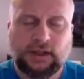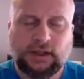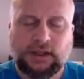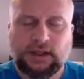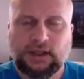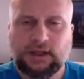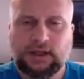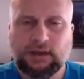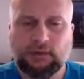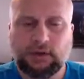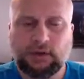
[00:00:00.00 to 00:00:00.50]

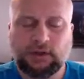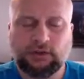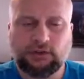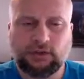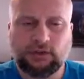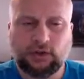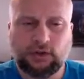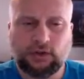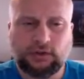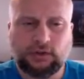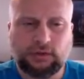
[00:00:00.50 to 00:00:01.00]
And I want to
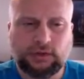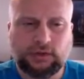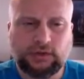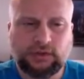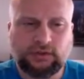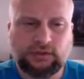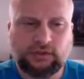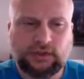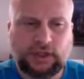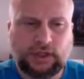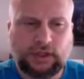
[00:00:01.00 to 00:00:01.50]
show you in the
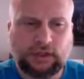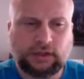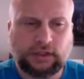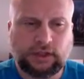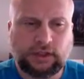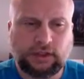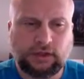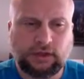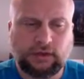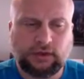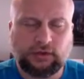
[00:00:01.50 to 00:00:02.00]
shell
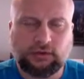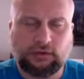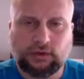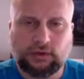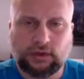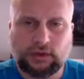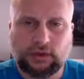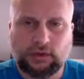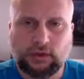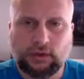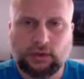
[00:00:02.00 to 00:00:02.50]
here that you
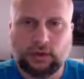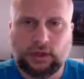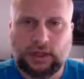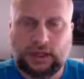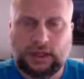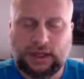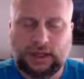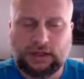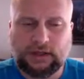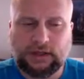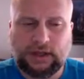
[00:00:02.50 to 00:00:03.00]
can go
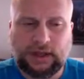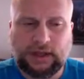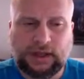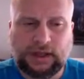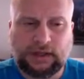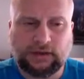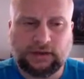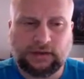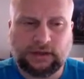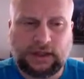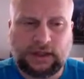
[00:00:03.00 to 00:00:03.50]
ahead
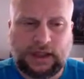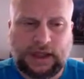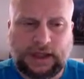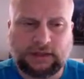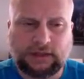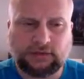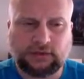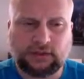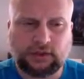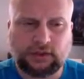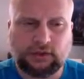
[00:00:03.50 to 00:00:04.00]
and
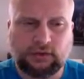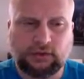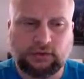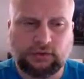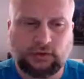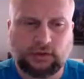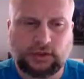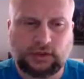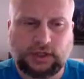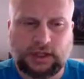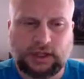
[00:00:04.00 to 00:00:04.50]
ask the
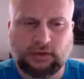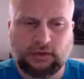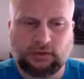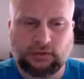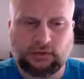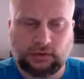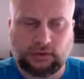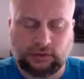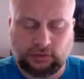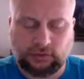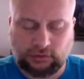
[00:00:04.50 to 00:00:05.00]
user to
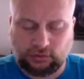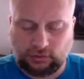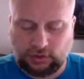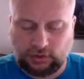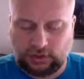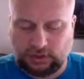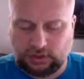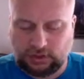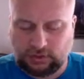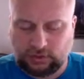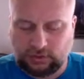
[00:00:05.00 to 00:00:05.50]
enter a
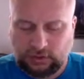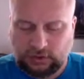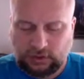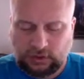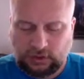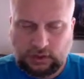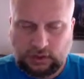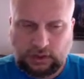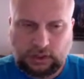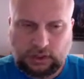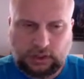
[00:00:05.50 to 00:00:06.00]
string.
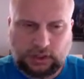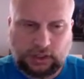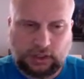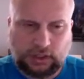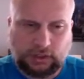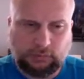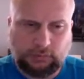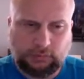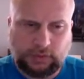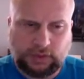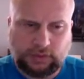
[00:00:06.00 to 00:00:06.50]

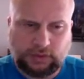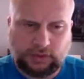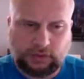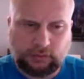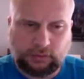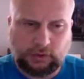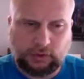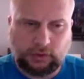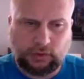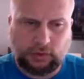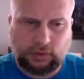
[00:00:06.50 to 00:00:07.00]
I think
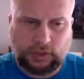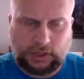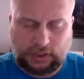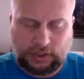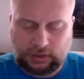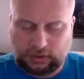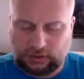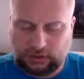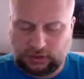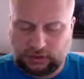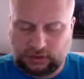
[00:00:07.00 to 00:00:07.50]
we know how
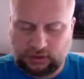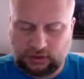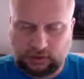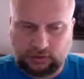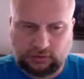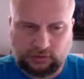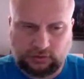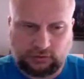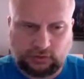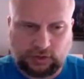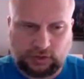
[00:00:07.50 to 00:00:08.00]
to get a
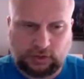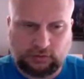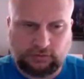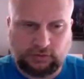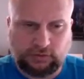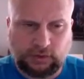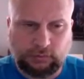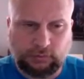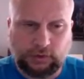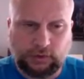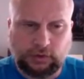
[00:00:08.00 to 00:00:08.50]
string
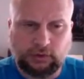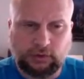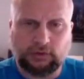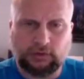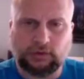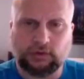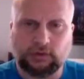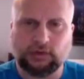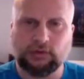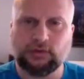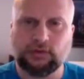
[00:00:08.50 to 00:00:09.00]
from the
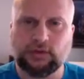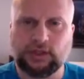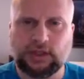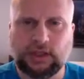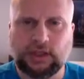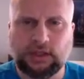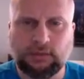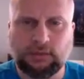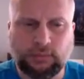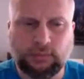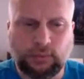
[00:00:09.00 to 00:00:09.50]
user using
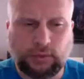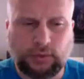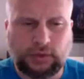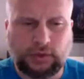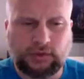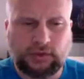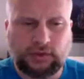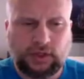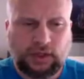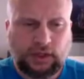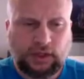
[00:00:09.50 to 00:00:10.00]

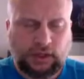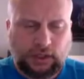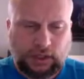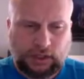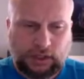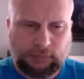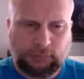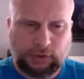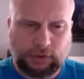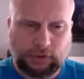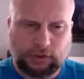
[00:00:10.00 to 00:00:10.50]
input.
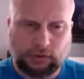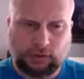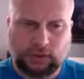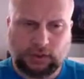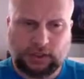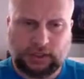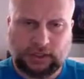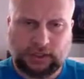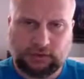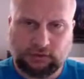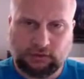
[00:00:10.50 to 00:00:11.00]
I'm going to go
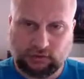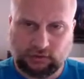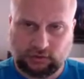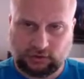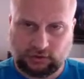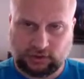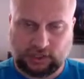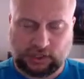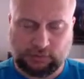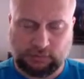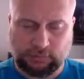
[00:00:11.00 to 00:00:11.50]
ahead and
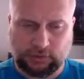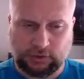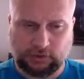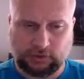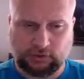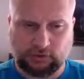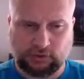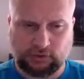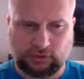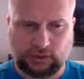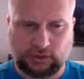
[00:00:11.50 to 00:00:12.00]
just type in a
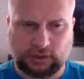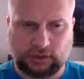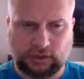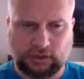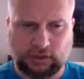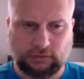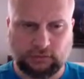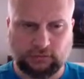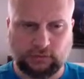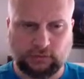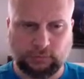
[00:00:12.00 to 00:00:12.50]
string
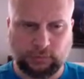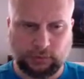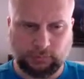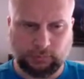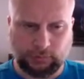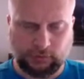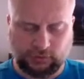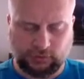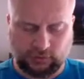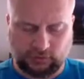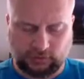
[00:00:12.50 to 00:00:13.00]
here for
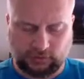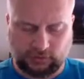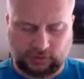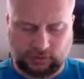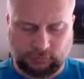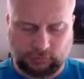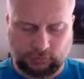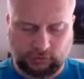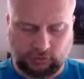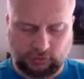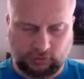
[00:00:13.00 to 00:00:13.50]
purposes of
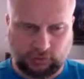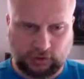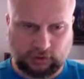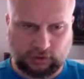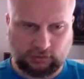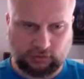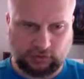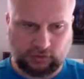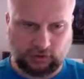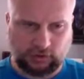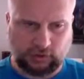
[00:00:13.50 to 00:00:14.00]

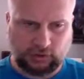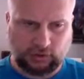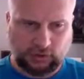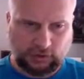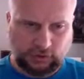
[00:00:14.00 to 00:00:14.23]
demonstration.